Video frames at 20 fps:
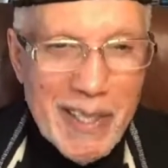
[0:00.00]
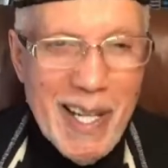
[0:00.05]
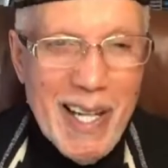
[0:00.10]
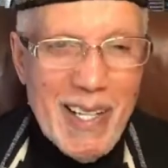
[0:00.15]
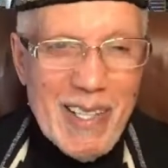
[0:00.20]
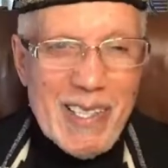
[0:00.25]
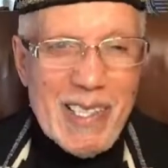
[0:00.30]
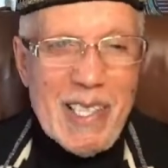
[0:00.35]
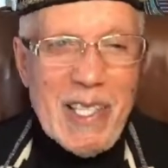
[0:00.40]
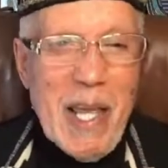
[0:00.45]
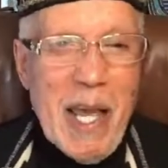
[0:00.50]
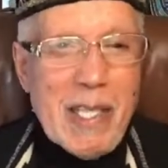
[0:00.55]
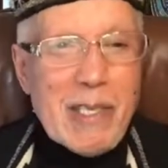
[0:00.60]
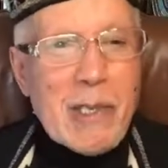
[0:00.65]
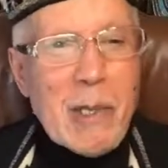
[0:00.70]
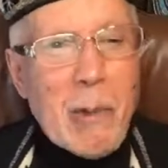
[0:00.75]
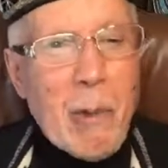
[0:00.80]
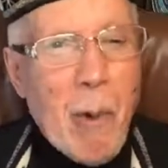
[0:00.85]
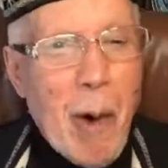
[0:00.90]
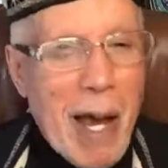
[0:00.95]
Now, see,
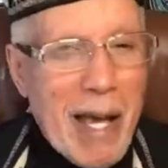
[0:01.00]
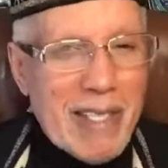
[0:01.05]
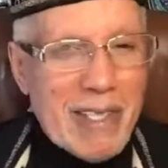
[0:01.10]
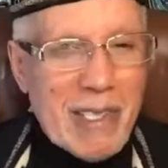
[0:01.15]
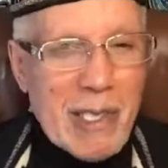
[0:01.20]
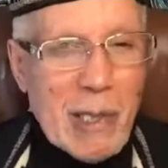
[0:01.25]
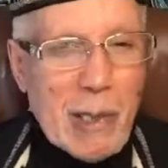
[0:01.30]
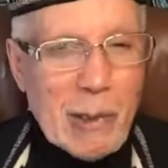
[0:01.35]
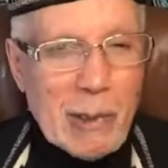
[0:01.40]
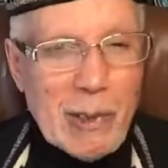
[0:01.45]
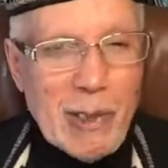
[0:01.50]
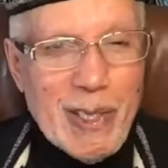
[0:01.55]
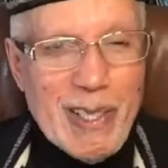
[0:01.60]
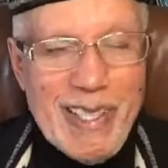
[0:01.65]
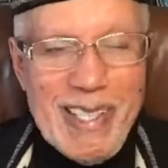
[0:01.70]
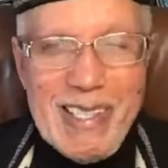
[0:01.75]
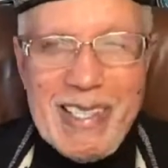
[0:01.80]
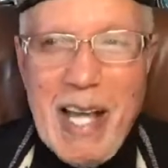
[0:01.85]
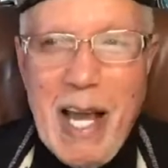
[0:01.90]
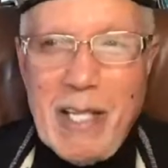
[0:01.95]
that's a wise elder.
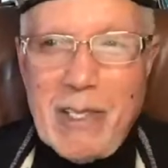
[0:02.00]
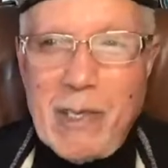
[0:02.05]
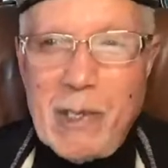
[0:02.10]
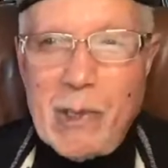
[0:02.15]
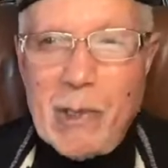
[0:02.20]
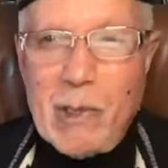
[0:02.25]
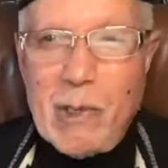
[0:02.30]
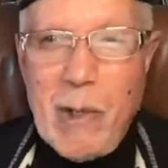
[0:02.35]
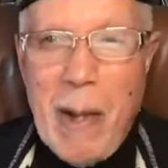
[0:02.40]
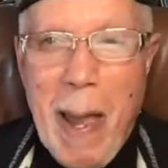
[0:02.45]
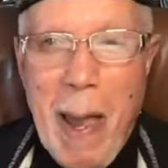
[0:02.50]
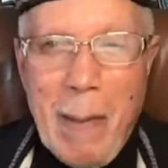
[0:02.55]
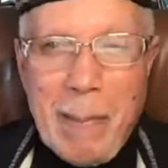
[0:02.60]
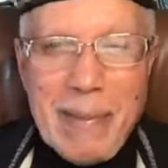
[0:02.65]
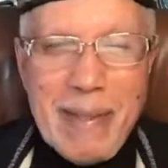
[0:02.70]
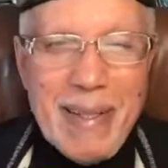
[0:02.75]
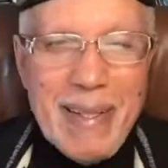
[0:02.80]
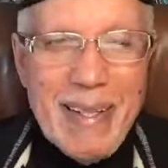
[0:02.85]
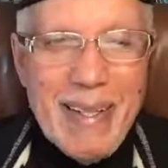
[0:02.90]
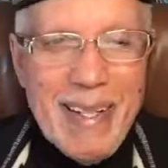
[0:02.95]
He's got you
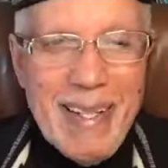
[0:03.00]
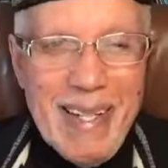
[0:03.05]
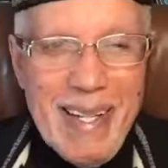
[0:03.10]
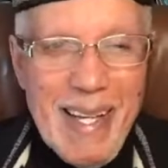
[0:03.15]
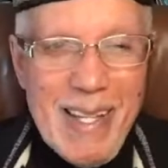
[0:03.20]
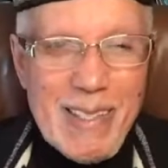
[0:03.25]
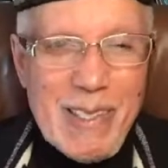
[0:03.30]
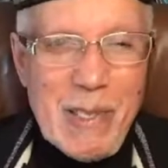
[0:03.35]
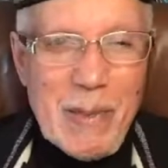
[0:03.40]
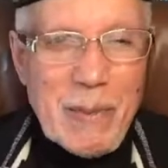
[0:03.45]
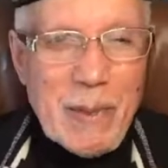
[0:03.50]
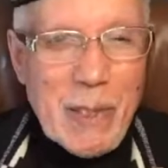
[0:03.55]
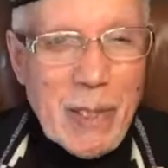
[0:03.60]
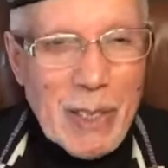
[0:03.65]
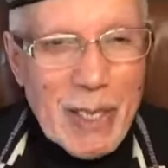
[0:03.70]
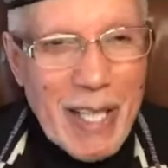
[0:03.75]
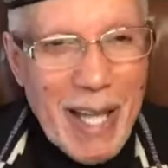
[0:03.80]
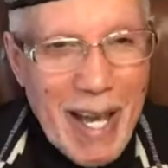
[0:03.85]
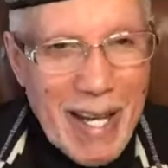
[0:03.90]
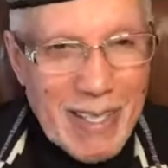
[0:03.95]
trapped in some
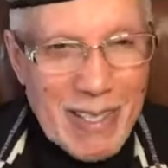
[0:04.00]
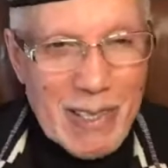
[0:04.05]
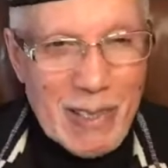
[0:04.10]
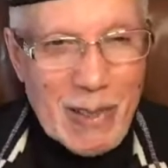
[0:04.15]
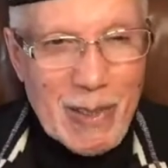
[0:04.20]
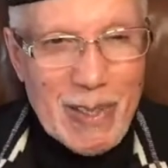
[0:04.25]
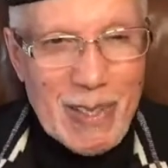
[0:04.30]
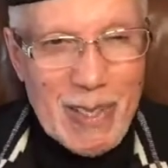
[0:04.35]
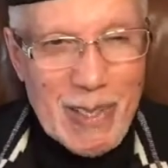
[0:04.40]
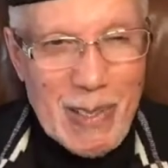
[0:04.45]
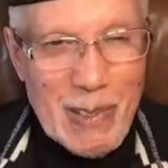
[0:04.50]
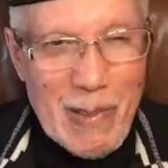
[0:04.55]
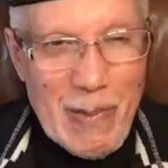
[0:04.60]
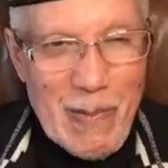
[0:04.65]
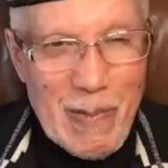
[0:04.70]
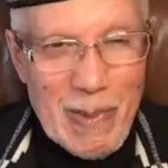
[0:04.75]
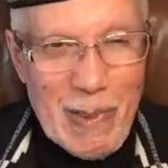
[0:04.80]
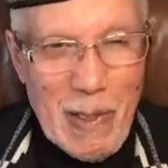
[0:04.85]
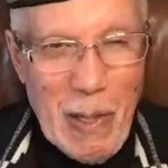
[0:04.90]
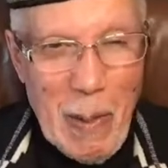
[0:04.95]
good logic there.
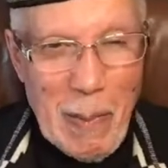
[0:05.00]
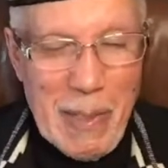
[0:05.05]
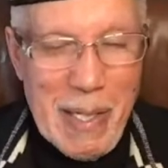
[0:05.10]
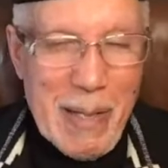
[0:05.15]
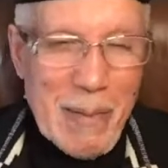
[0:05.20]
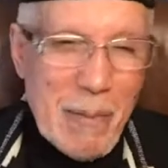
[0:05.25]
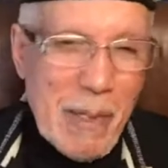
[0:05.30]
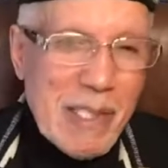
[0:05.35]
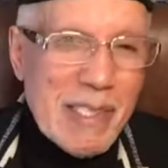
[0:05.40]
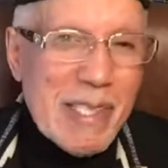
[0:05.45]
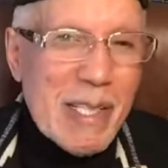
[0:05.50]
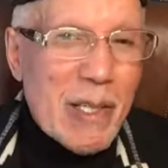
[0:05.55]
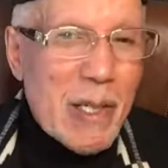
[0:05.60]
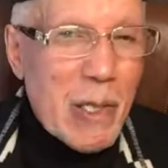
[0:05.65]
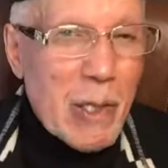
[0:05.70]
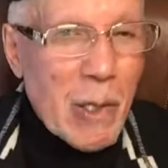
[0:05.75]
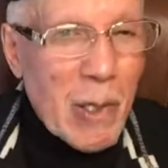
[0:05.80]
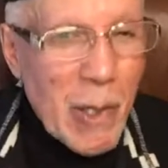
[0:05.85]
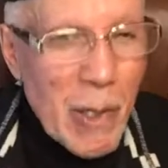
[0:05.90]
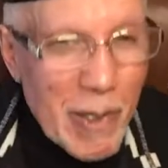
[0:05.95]
You know what I mean? What's it
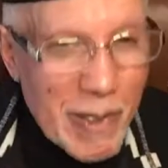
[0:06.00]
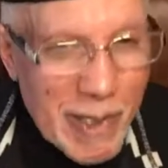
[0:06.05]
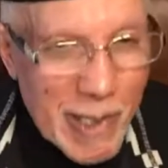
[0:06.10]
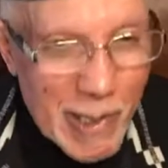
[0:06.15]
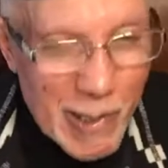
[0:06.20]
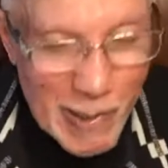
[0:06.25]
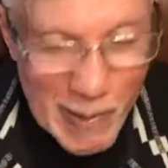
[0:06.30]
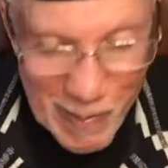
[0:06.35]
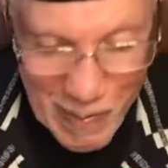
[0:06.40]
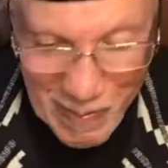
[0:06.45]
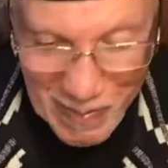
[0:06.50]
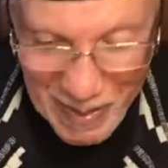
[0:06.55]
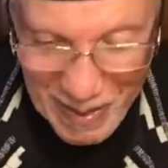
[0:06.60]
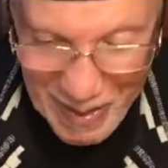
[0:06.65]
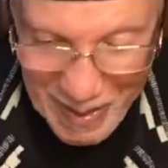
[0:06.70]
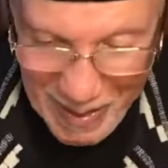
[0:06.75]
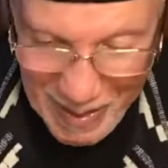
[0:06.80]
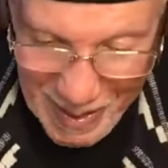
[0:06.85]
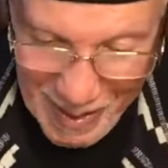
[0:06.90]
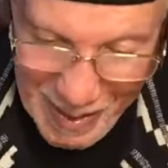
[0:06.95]
going to hurt you?
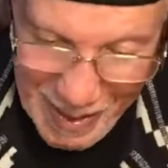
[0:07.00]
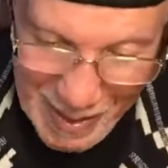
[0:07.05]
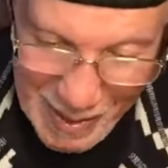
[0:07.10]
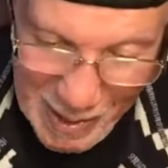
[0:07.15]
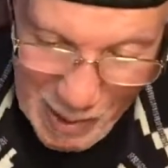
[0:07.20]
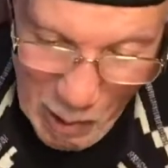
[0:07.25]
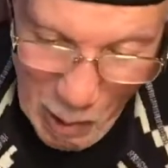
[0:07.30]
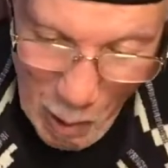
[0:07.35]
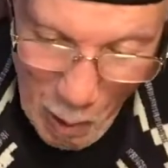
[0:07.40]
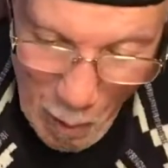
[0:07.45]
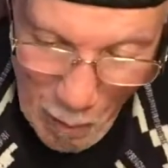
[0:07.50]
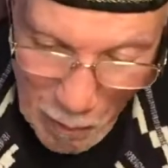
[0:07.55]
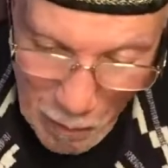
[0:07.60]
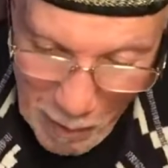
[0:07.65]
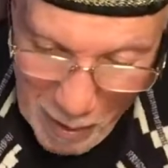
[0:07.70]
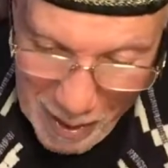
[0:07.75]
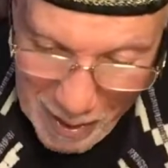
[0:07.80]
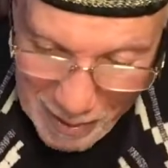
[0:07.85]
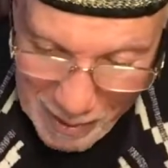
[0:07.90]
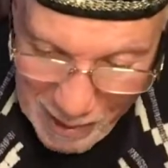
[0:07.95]
So
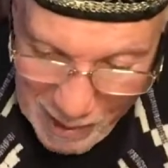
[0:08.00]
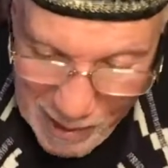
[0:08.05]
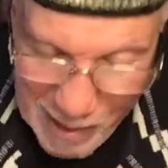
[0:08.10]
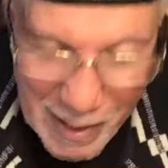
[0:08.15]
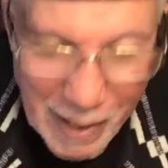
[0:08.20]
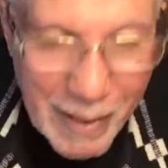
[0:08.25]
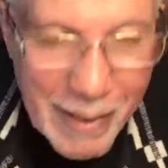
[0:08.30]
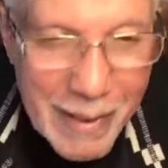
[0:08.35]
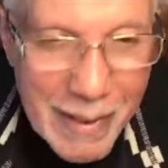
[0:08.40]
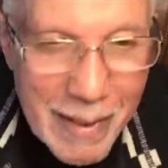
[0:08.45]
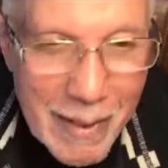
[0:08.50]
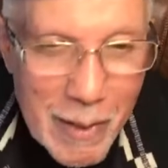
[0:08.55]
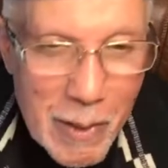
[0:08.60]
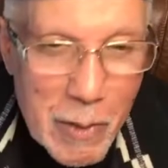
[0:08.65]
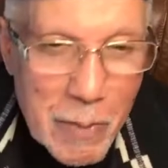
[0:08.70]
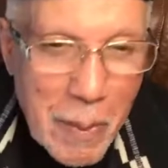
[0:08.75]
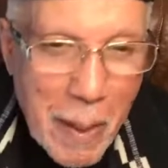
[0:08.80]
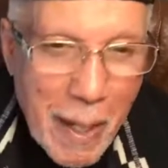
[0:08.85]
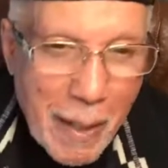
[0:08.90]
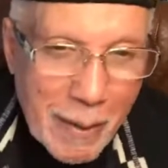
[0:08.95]
Fred stuck it in
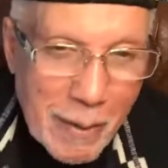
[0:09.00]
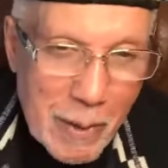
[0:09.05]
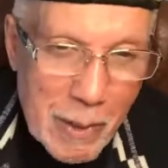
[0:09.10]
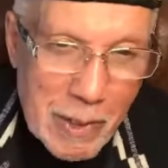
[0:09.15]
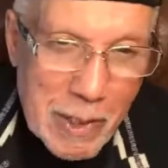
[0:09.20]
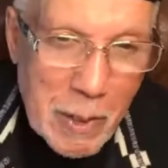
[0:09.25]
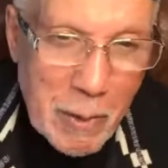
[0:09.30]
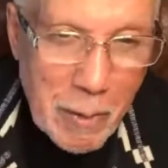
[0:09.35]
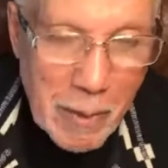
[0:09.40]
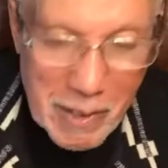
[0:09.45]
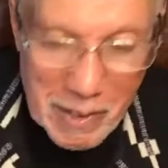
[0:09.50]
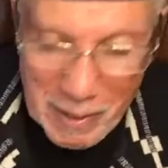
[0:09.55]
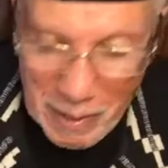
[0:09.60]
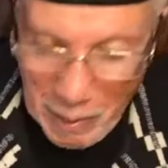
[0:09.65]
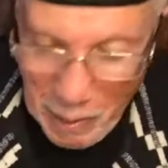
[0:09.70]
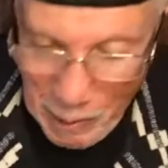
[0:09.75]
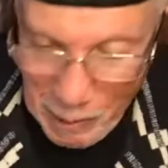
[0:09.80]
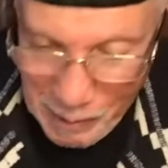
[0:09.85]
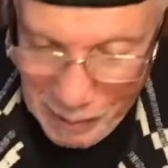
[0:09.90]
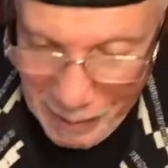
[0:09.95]
his pocket because he wasn't
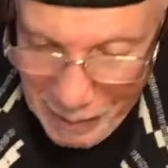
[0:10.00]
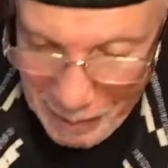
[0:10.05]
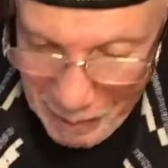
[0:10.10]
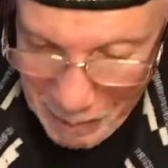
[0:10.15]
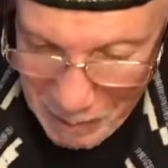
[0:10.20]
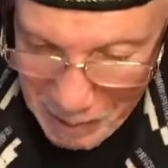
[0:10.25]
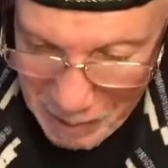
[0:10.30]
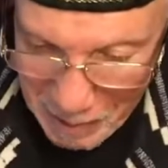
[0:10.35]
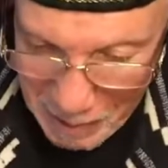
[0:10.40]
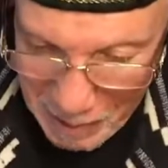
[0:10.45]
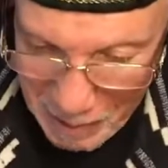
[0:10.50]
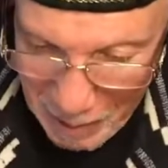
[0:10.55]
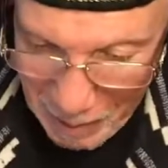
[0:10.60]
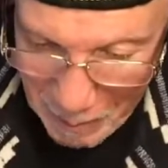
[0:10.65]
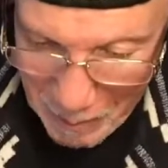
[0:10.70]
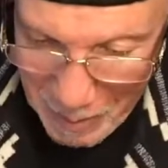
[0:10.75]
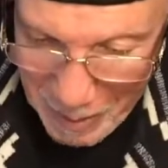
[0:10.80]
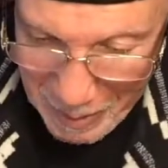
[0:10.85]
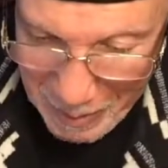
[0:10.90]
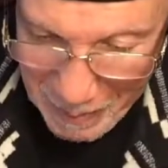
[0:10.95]
old then. He was a
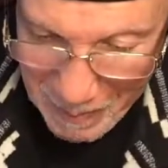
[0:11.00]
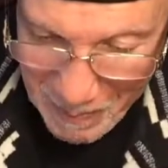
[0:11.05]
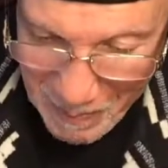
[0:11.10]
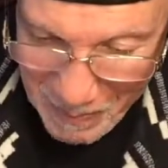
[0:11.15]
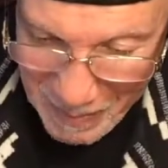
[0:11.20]
young man.